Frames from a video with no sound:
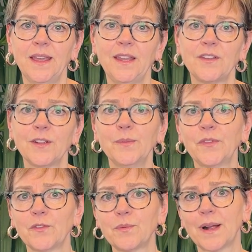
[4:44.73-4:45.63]
In
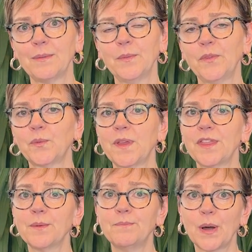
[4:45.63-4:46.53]
terms of problems with
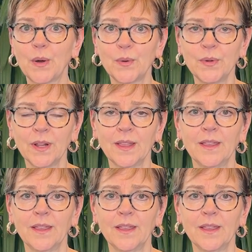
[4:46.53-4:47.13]
the bone,